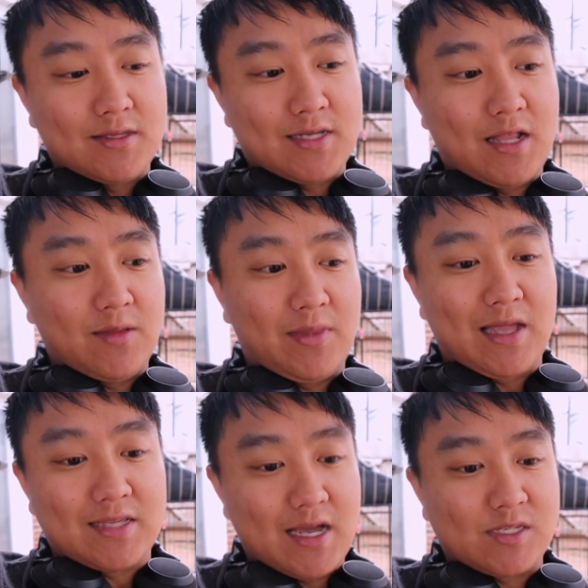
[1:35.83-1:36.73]
telling,
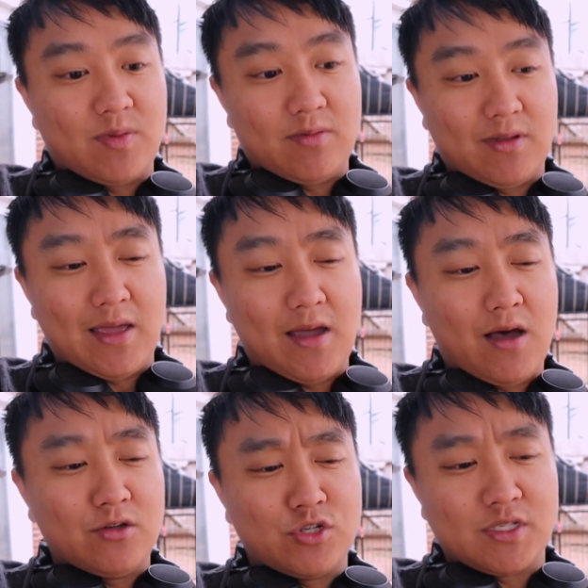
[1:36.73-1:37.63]
like, text people, like,
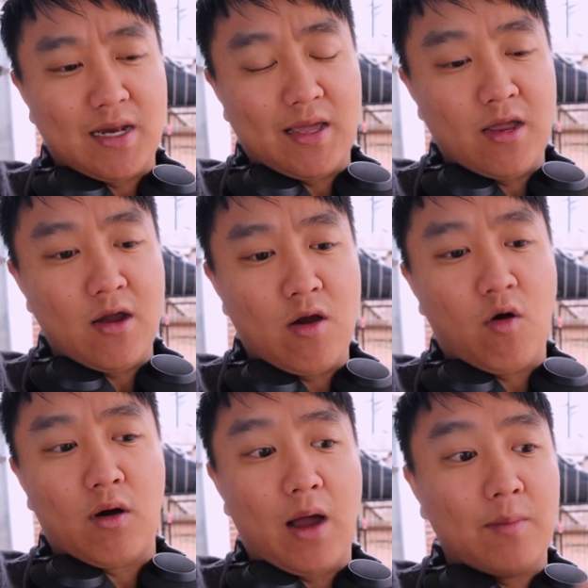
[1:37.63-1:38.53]
oh, you should set it here,
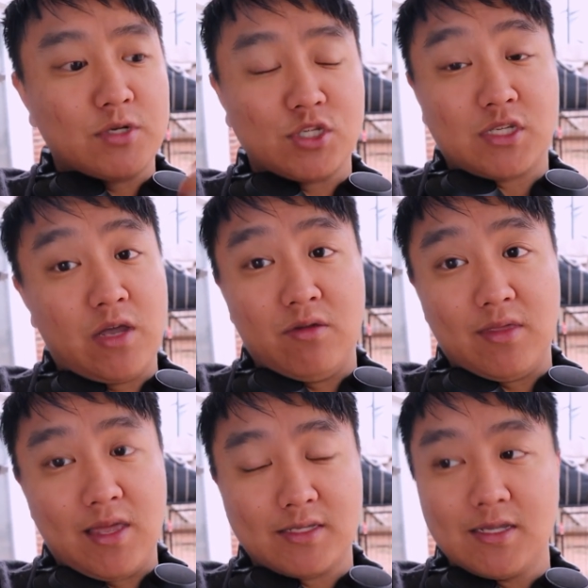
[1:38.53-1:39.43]
or I'm gonna just tell you
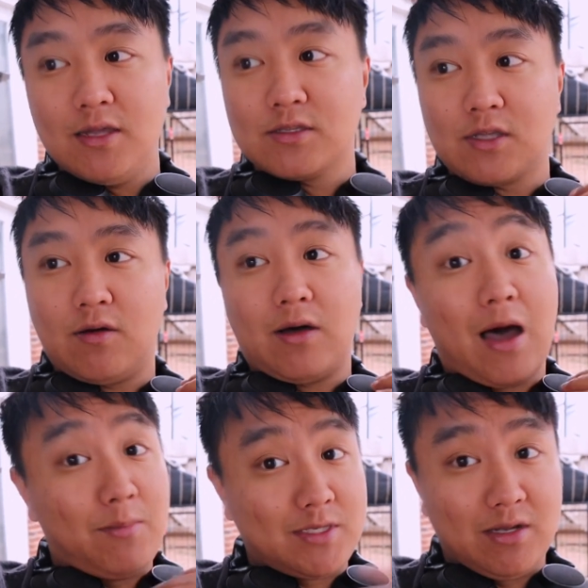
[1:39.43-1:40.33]
this. So,
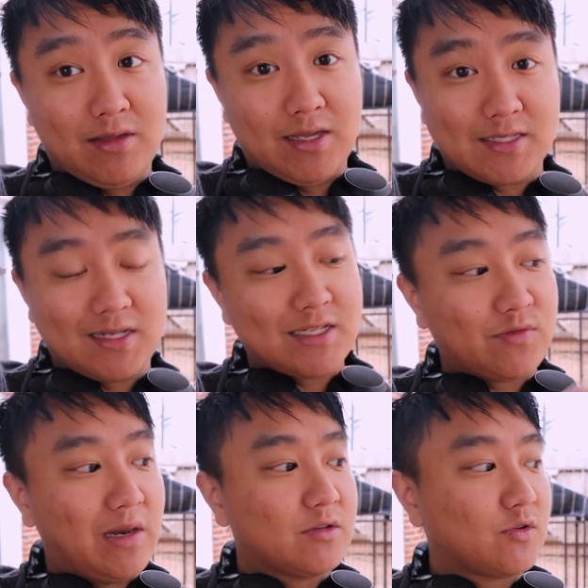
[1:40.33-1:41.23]
I'm gonna tell you this in
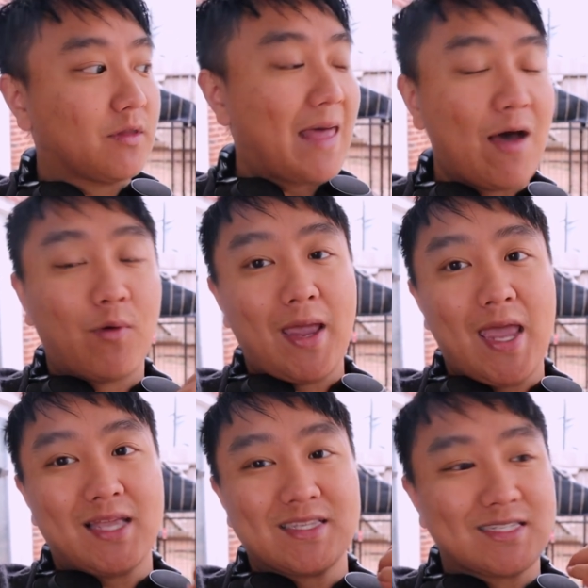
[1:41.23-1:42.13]
this video, so that way
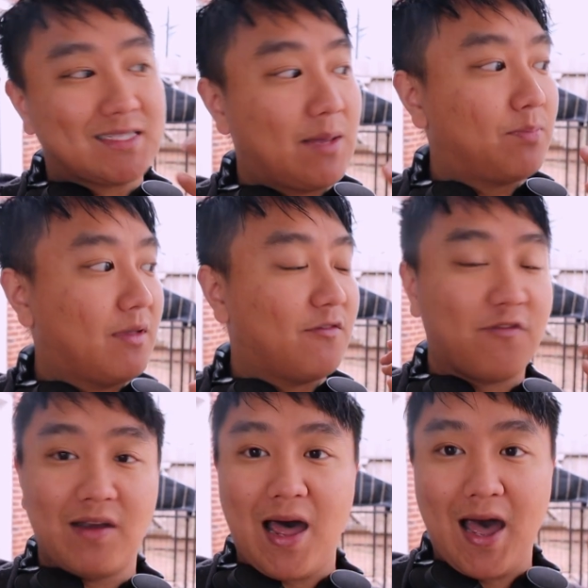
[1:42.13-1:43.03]
it can
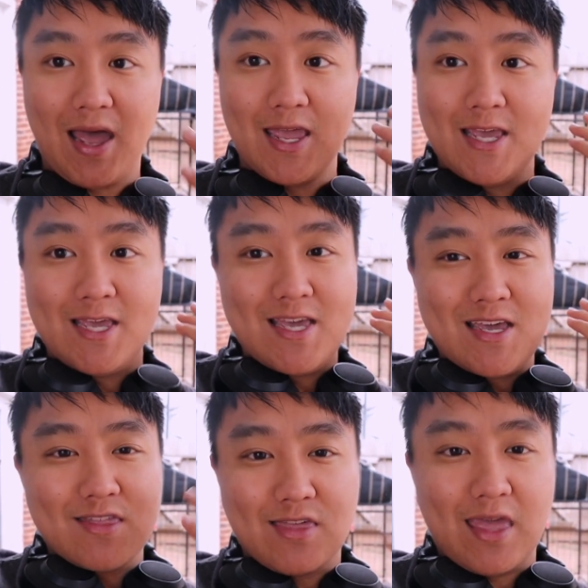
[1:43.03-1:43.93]
simplify
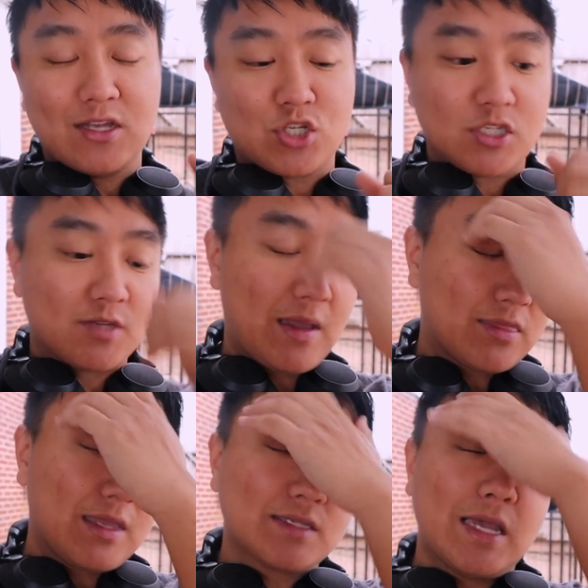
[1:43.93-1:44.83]
things just to
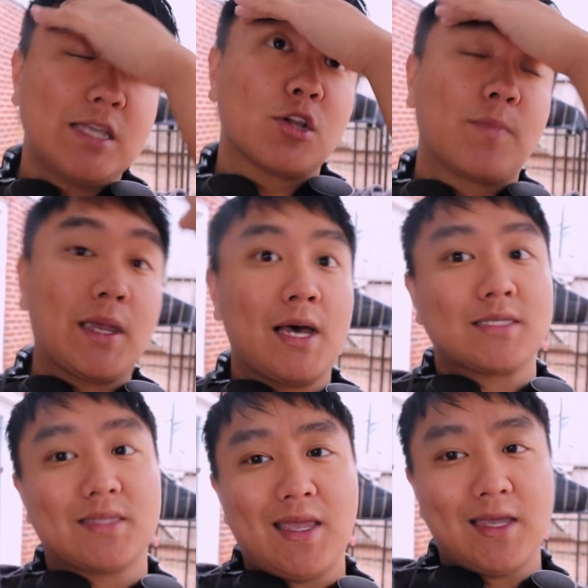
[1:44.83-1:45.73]
make things easier
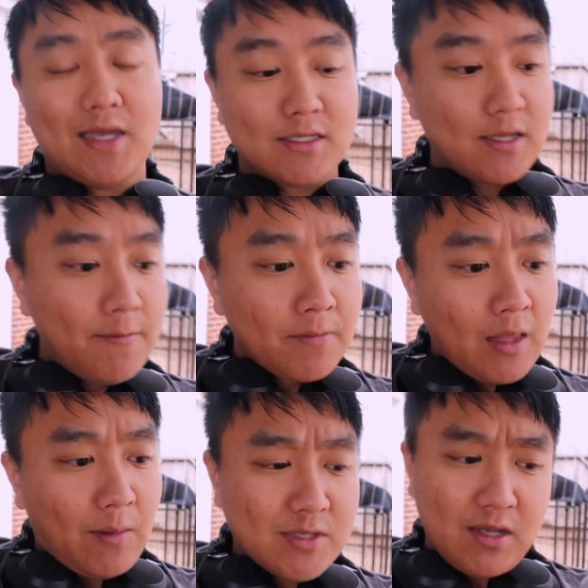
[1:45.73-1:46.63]
because the thing is
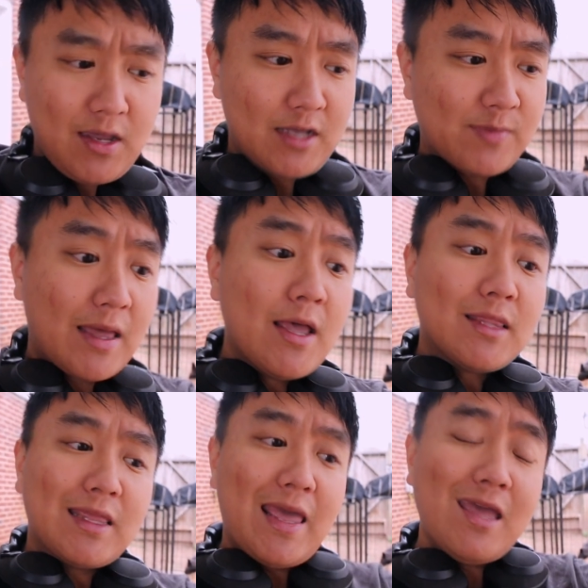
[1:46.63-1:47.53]
i'm gonna tell you guys man
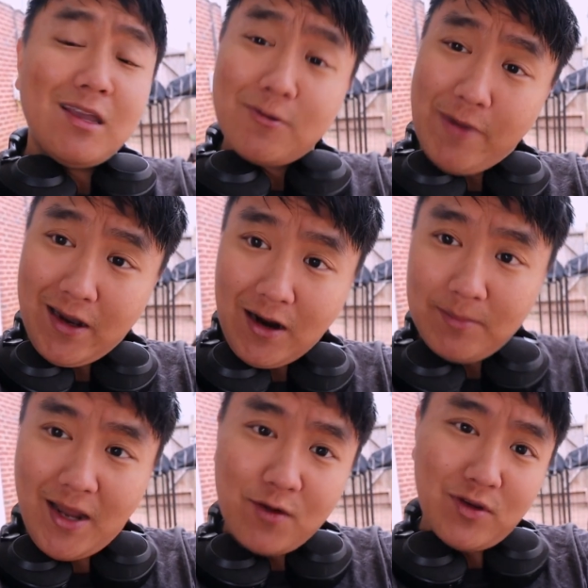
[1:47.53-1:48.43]
the incubator
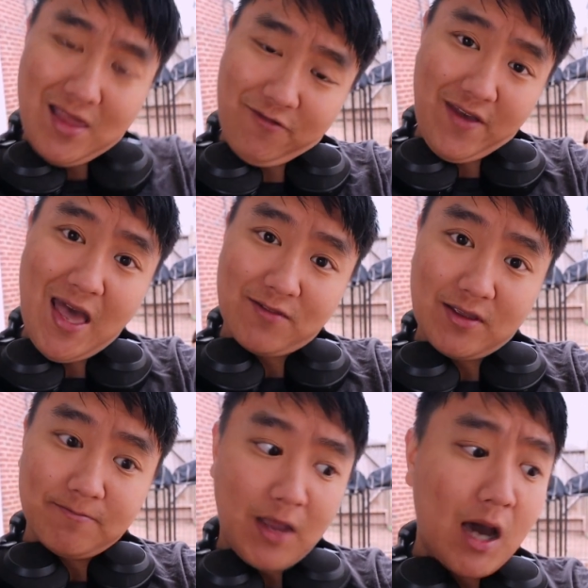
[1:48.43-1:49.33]
i'm not really a fan of
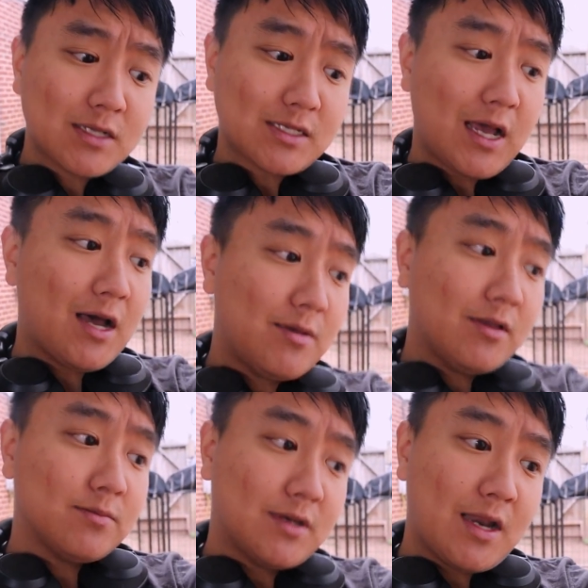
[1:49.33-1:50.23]
it honestly i
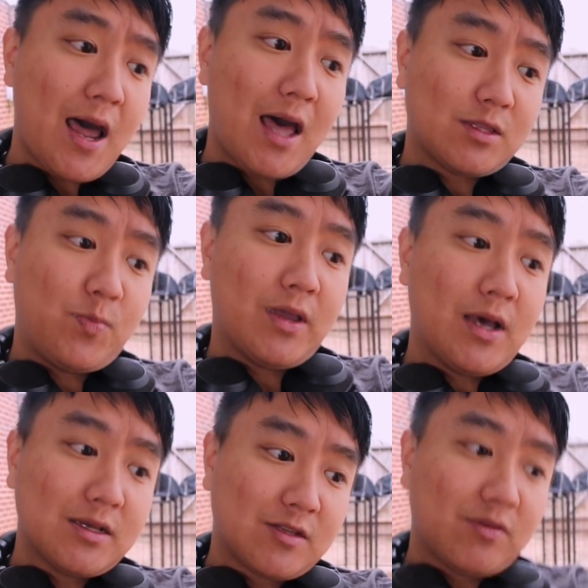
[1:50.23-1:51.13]
am not
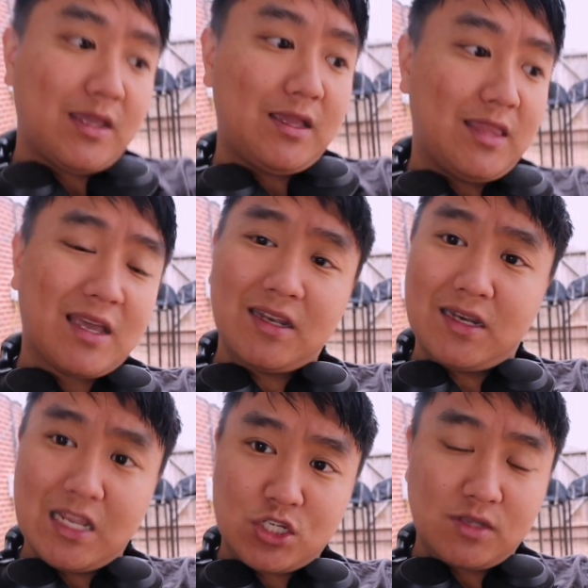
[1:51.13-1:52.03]
because of the the
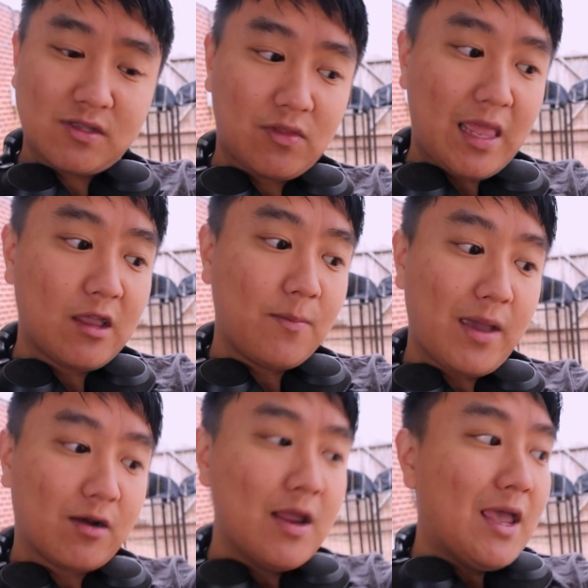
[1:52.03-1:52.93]
conditions of the
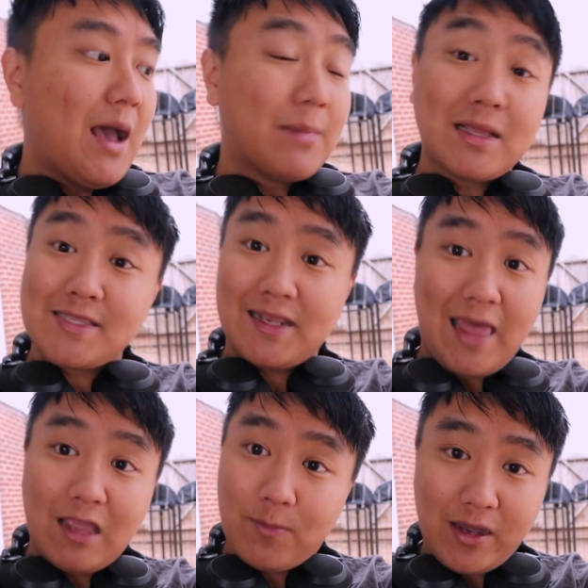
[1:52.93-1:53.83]
incubator and i'm not saying
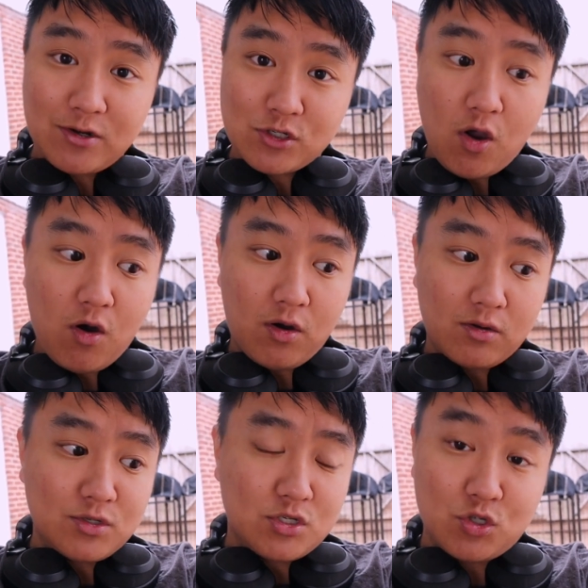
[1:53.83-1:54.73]
the incubators
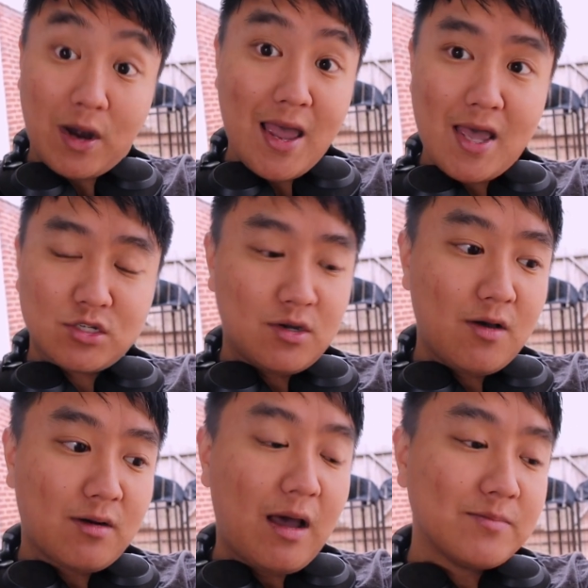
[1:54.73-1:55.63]
are trash
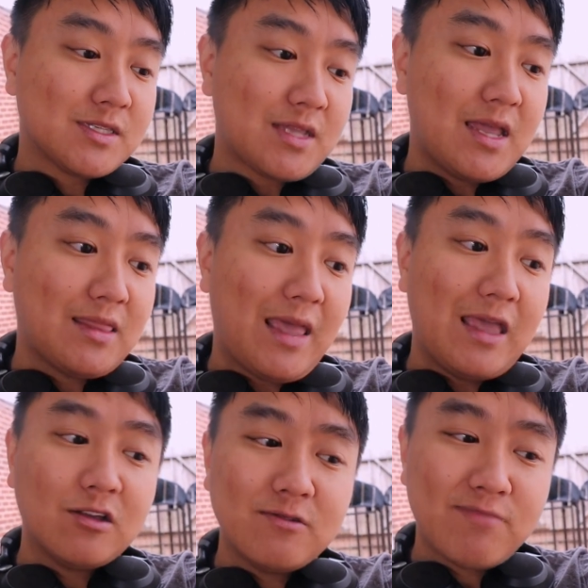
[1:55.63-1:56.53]
no no i'm saying the
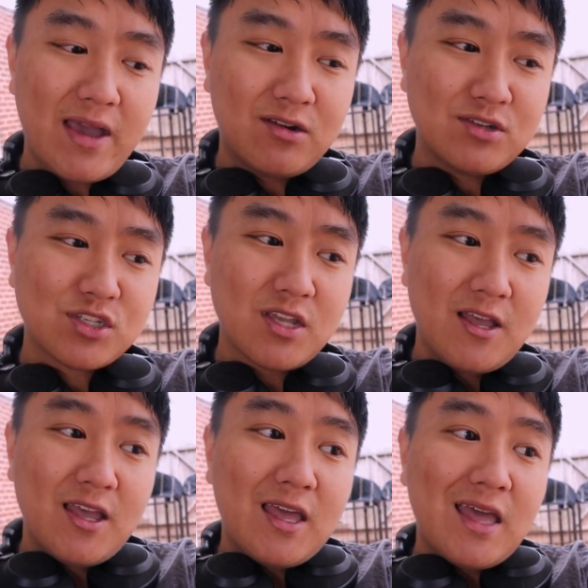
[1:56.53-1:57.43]
incubators
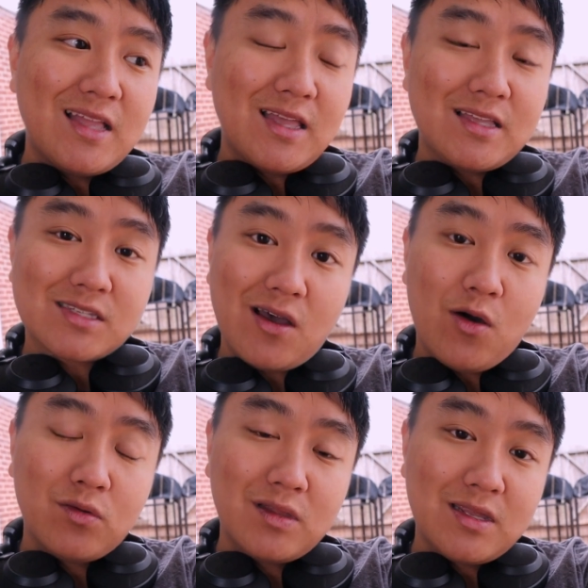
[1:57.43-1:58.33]
it is
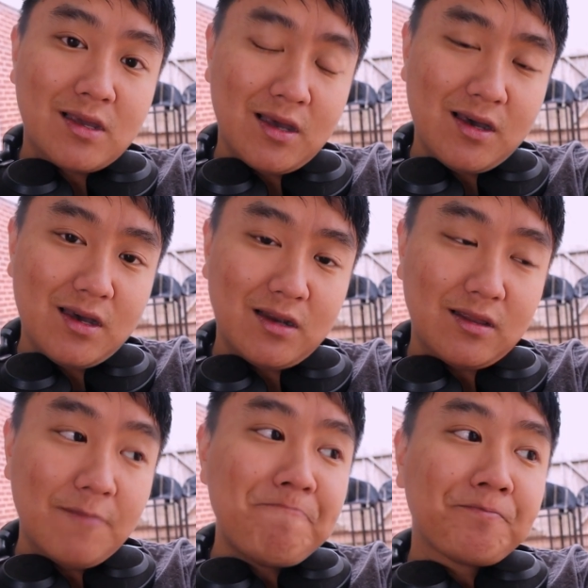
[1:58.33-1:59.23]
only good